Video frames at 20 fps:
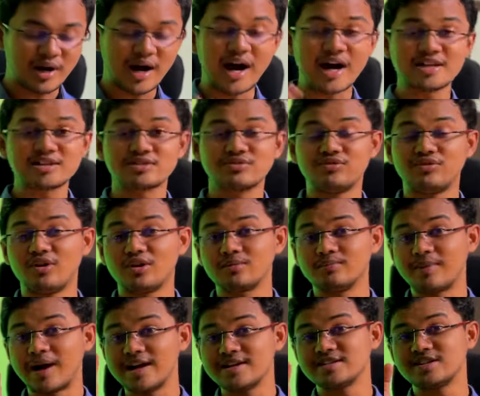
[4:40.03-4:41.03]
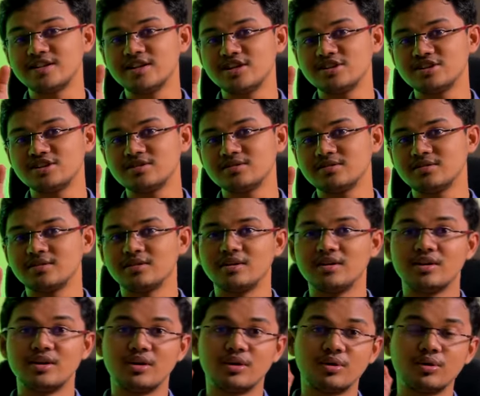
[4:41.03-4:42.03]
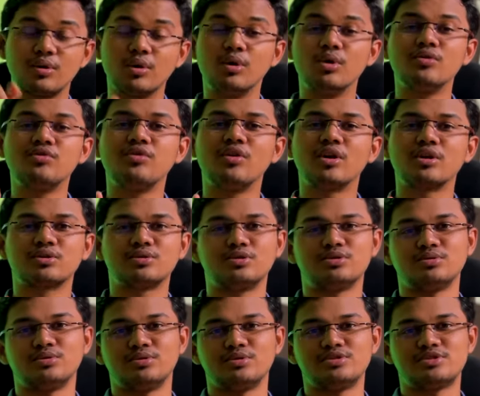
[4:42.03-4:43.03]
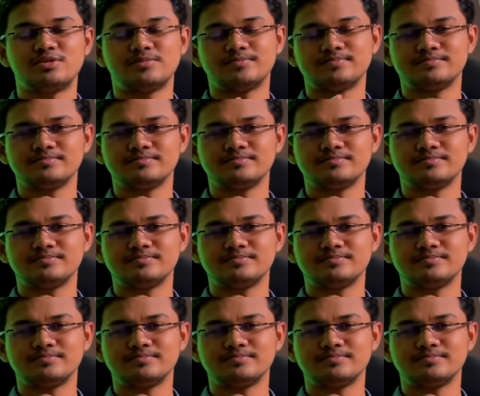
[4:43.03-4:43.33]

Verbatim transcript: ask for my suggestion, go for good notes.